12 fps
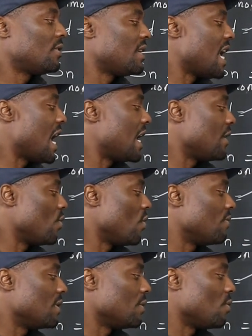to the n
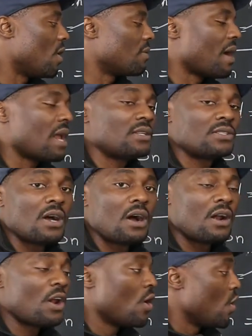over 1 minus
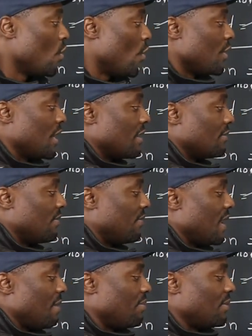r, or you can
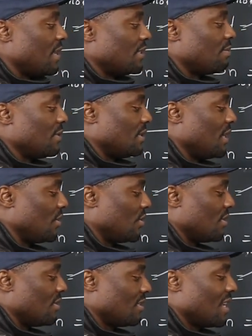flip these
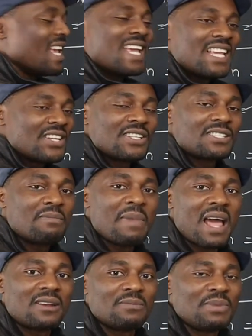positions it doesn't
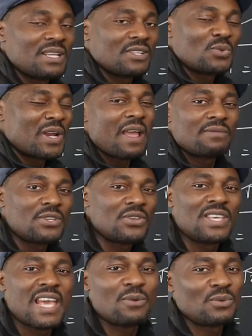matter because whatever you
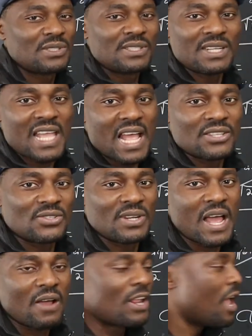get will still
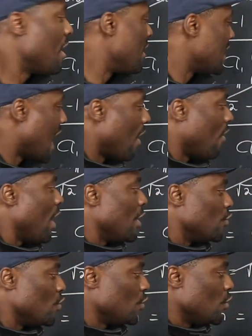cancel out. Now,
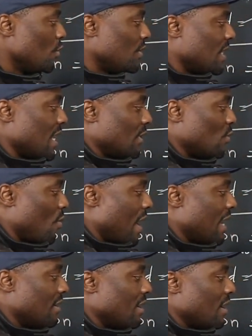you use this
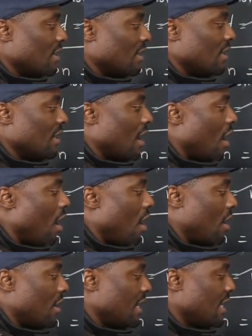when
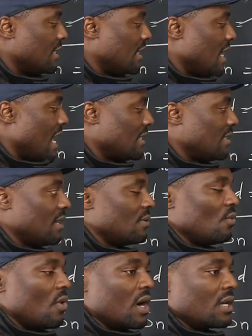r is less
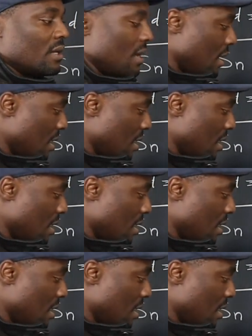than 1,